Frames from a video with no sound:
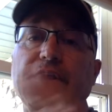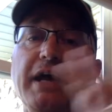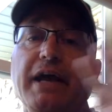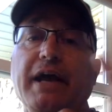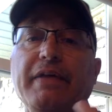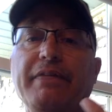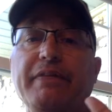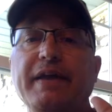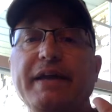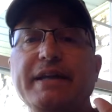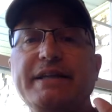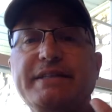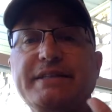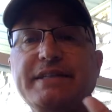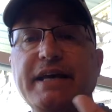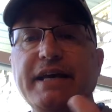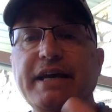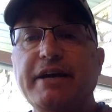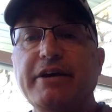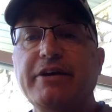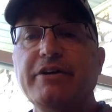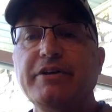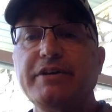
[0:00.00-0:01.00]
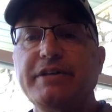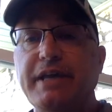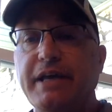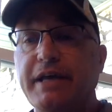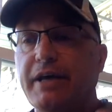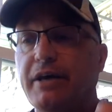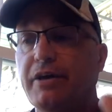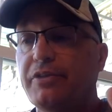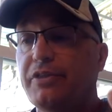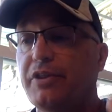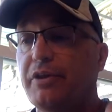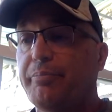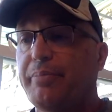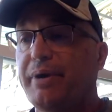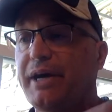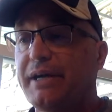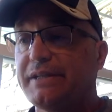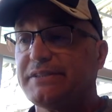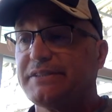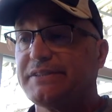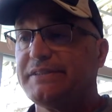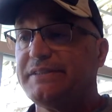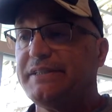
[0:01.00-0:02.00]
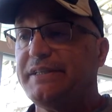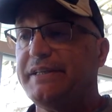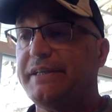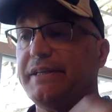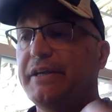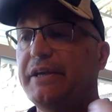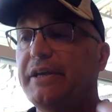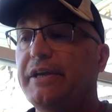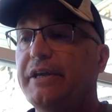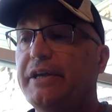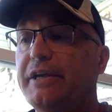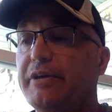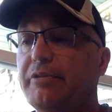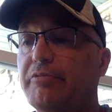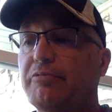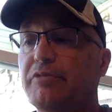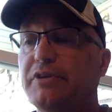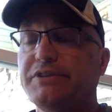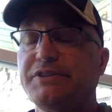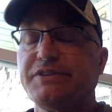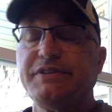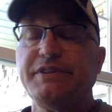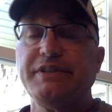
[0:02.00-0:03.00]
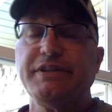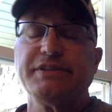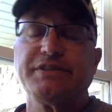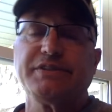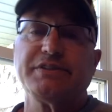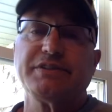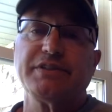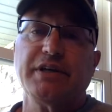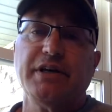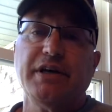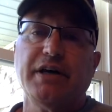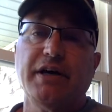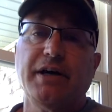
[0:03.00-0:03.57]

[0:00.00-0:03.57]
and they tear down the Bastille. It was this